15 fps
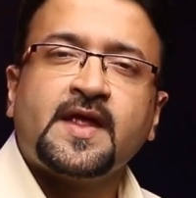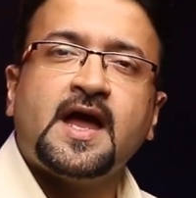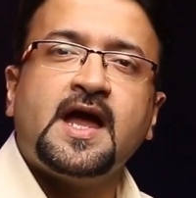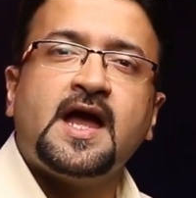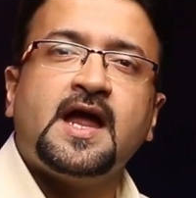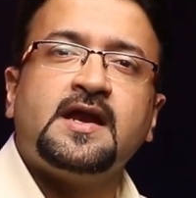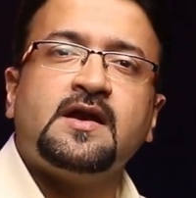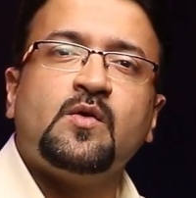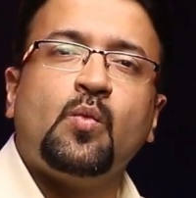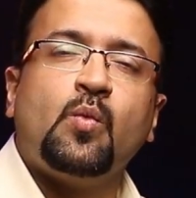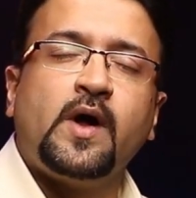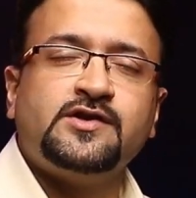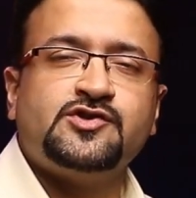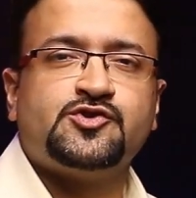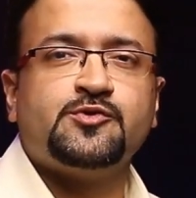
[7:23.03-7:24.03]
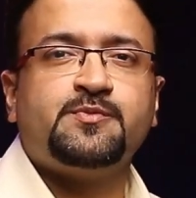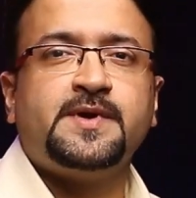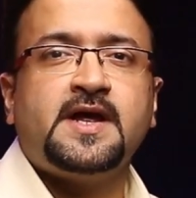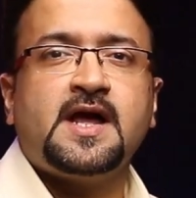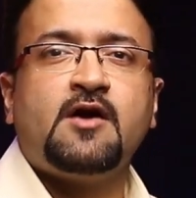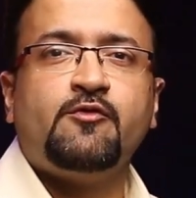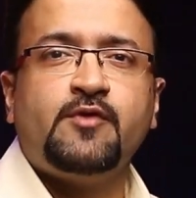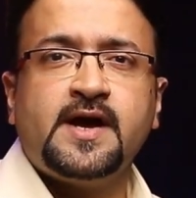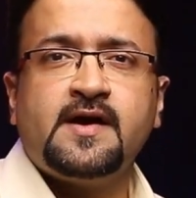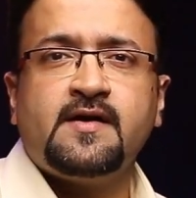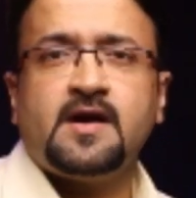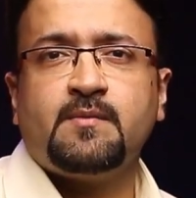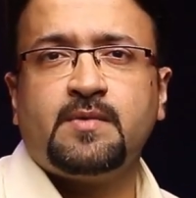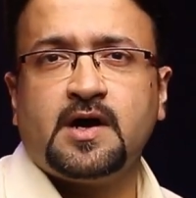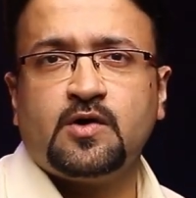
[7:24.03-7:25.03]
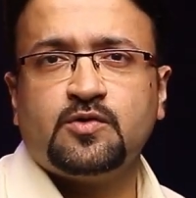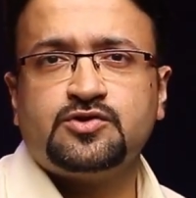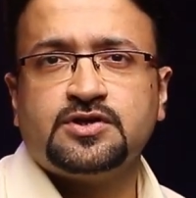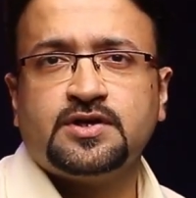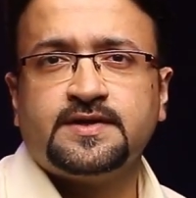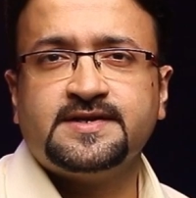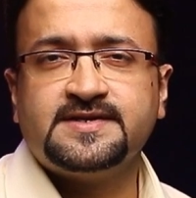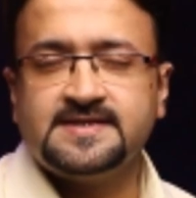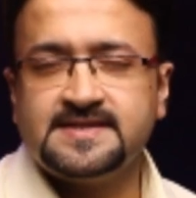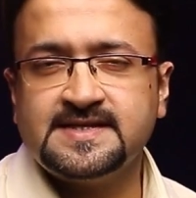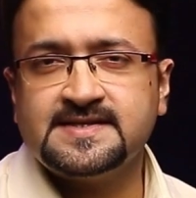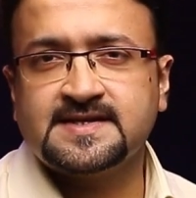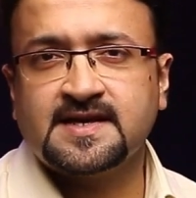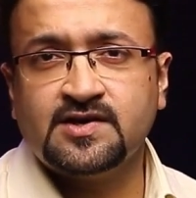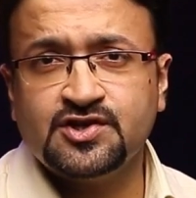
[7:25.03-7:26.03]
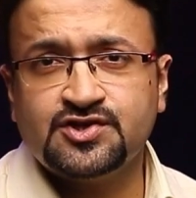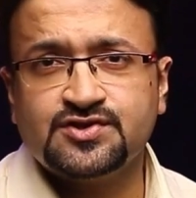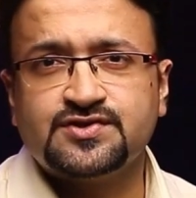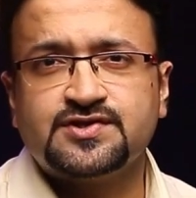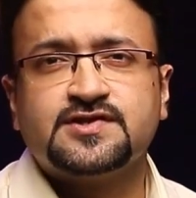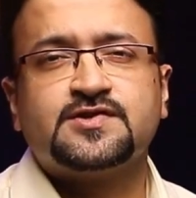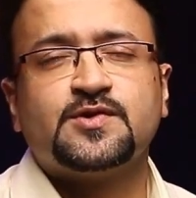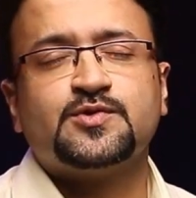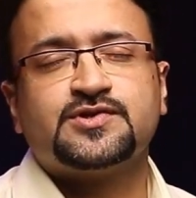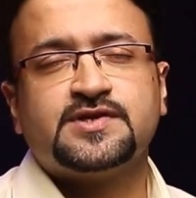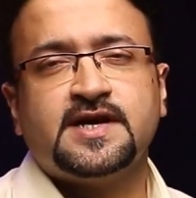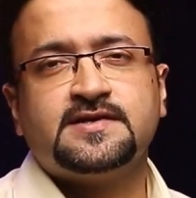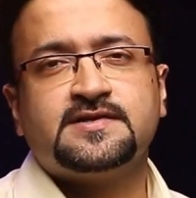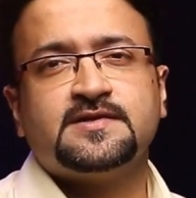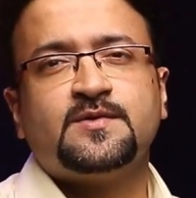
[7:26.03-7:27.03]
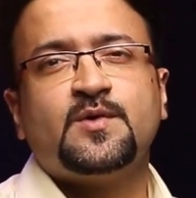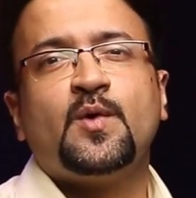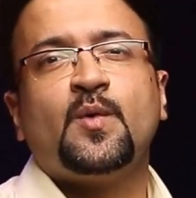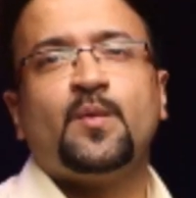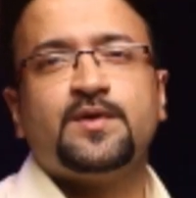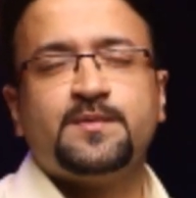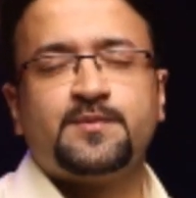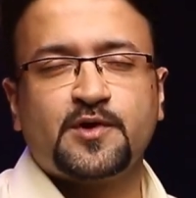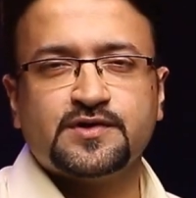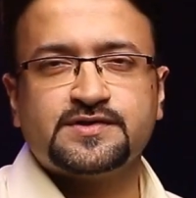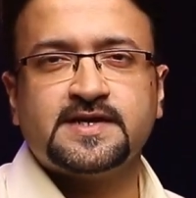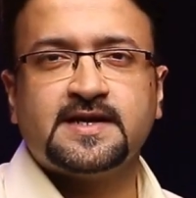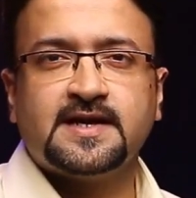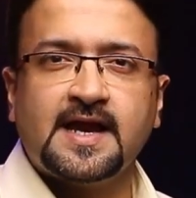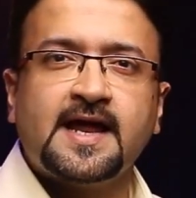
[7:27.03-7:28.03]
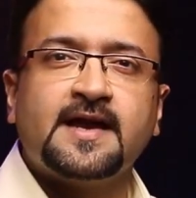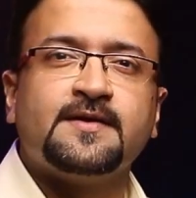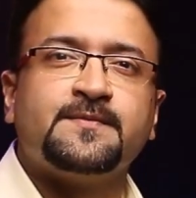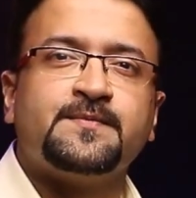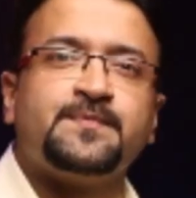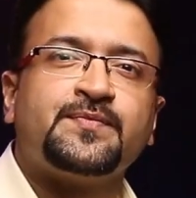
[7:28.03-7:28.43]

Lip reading: and one should be aware about the disease conditions associated with the prostate gland.